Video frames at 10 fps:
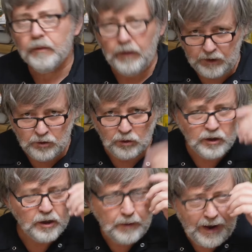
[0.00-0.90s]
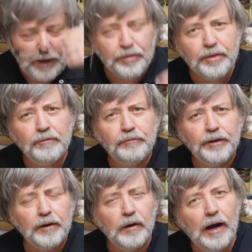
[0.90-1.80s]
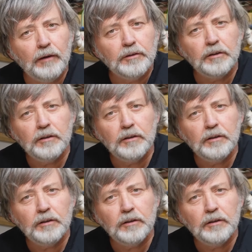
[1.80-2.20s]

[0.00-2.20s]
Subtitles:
I gotta do a little math to figure out